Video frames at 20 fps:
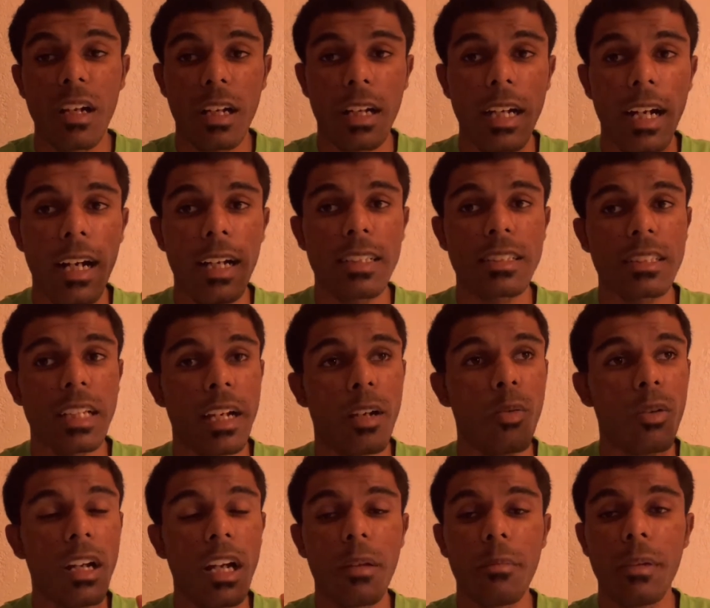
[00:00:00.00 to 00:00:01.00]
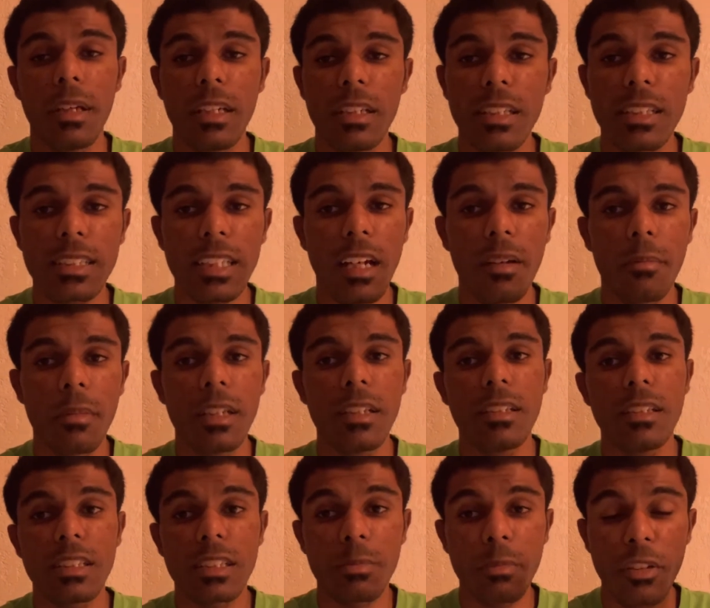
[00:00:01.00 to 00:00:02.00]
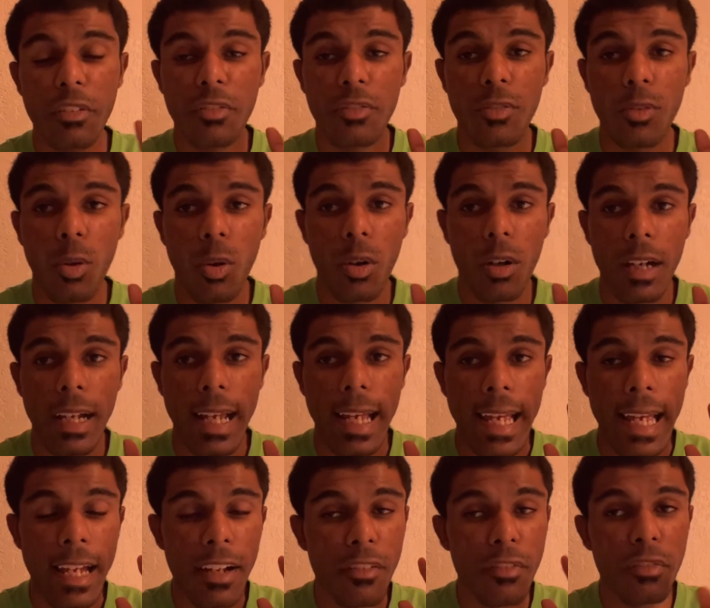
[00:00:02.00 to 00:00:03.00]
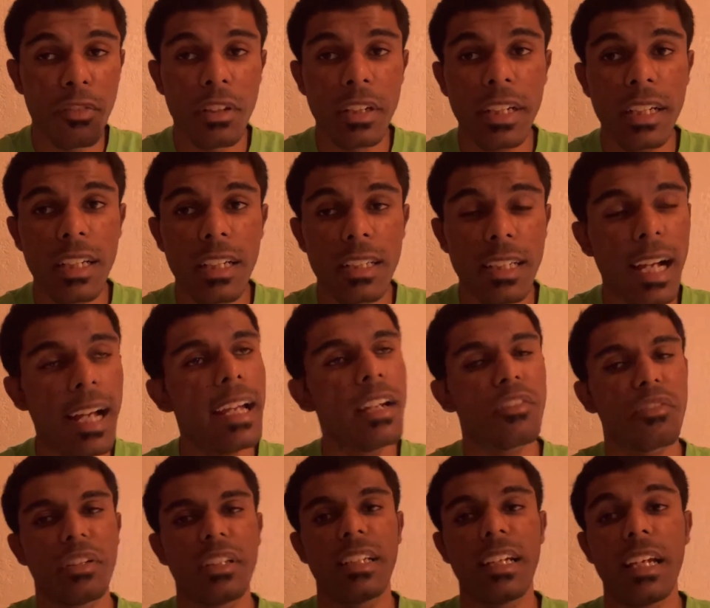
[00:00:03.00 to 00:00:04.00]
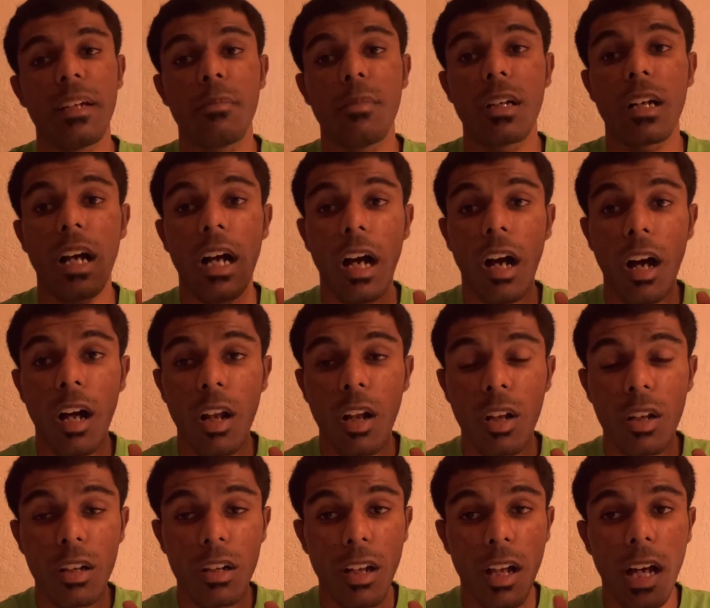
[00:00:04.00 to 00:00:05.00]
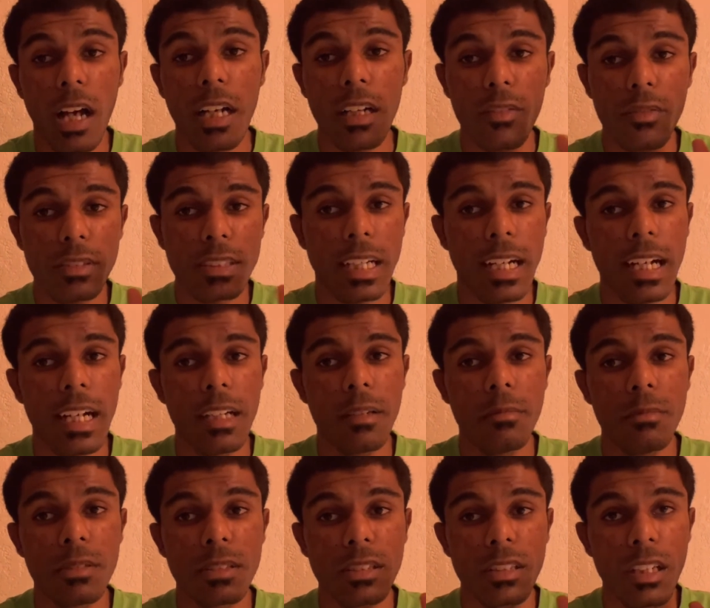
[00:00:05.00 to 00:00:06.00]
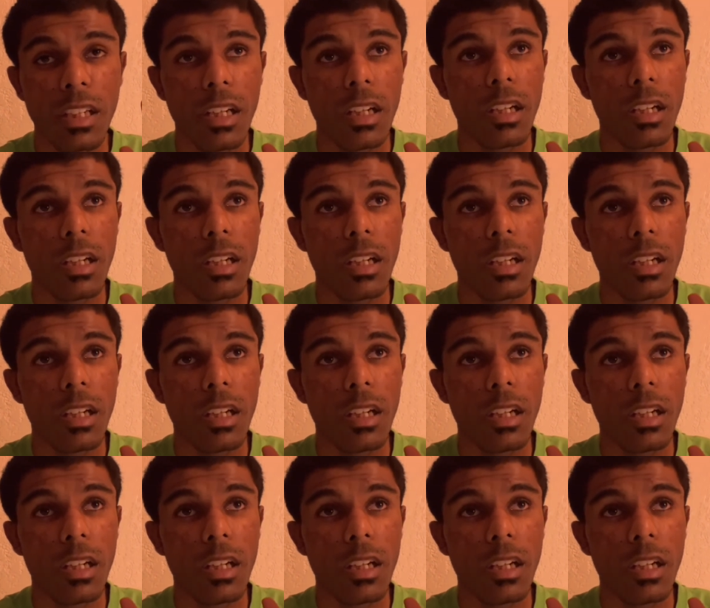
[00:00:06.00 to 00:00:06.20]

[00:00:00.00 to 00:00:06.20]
guys, like, when I mean this before not every day, but a lot of times,